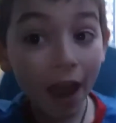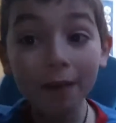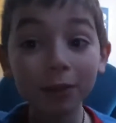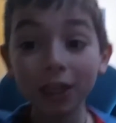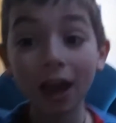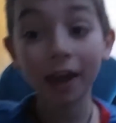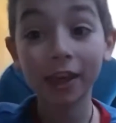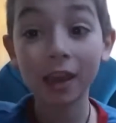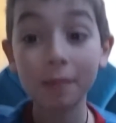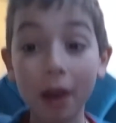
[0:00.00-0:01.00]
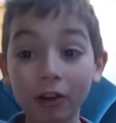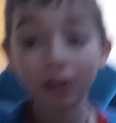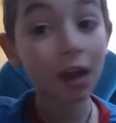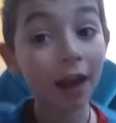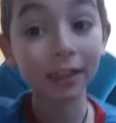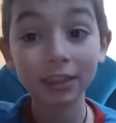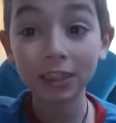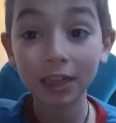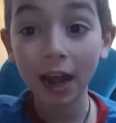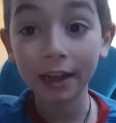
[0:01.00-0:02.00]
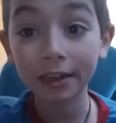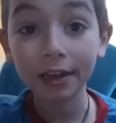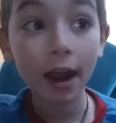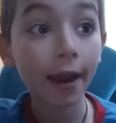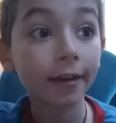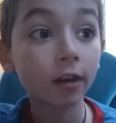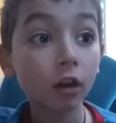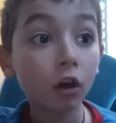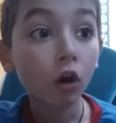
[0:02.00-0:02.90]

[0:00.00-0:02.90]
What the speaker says: Family Guy came out in 1999.